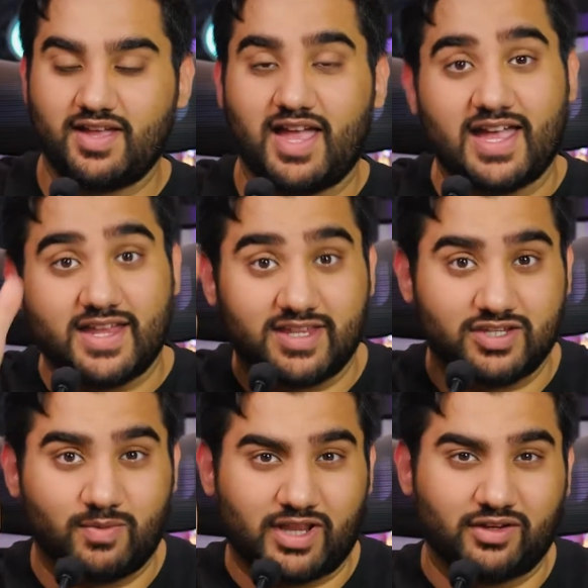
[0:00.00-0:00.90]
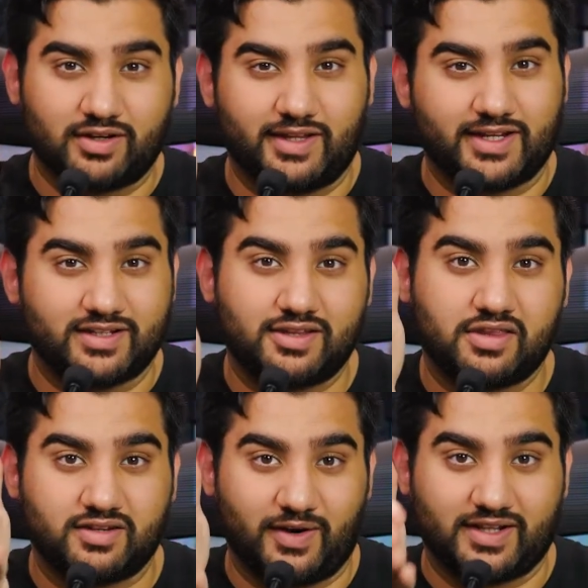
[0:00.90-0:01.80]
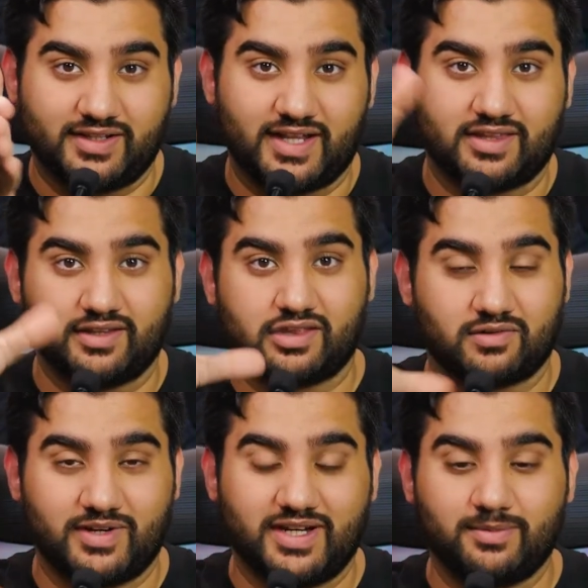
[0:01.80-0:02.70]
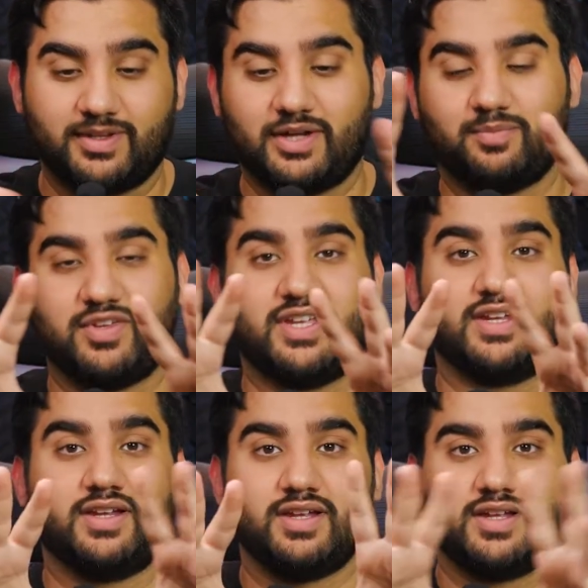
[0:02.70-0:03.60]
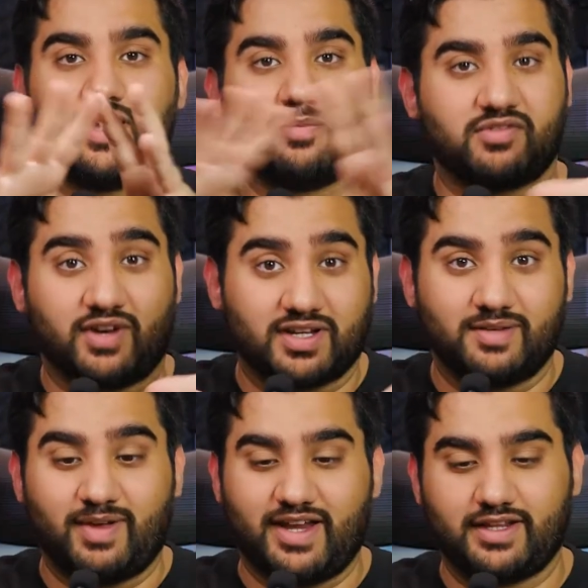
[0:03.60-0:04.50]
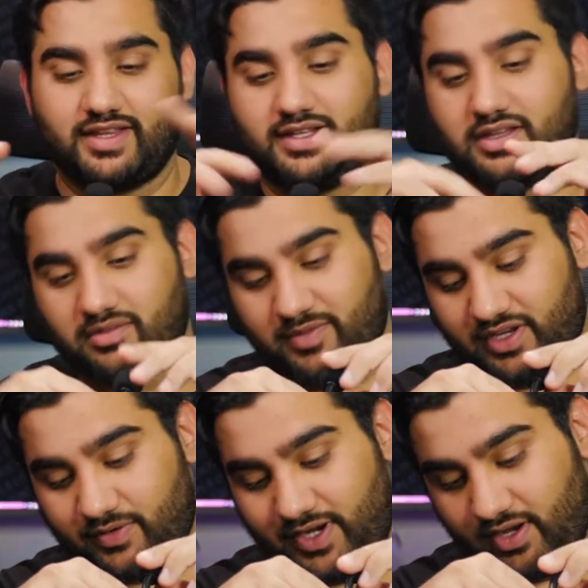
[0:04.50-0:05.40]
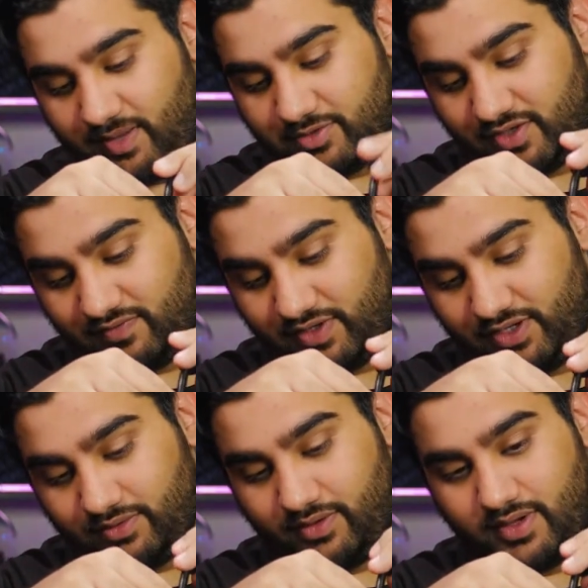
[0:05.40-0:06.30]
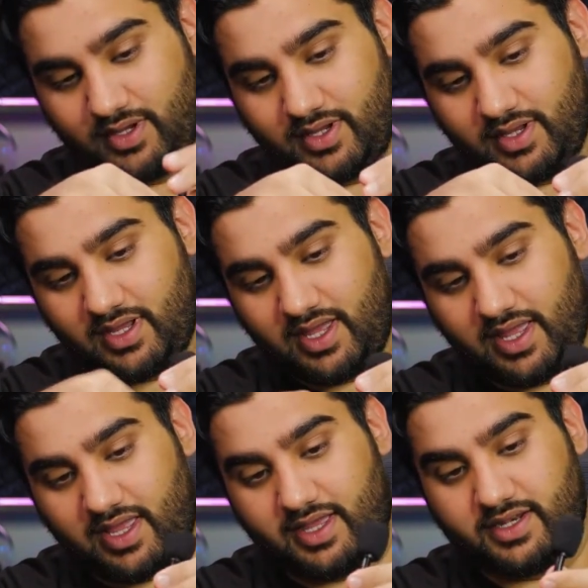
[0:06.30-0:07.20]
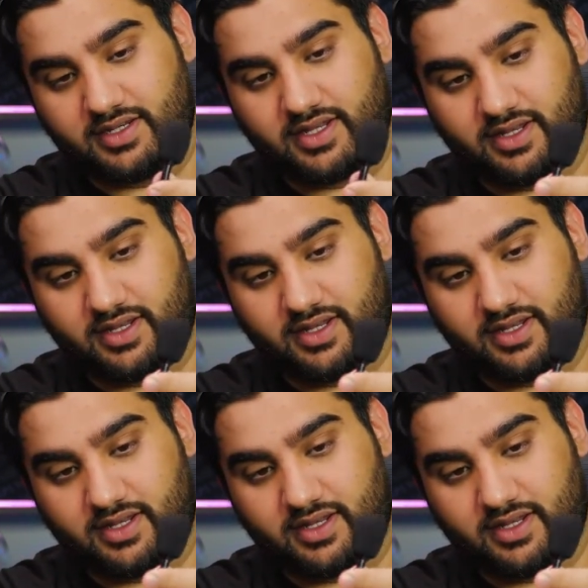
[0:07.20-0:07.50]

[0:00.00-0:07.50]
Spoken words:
and you want to look like directly at the screen without being obstructed by anything, this would be a great option for you. And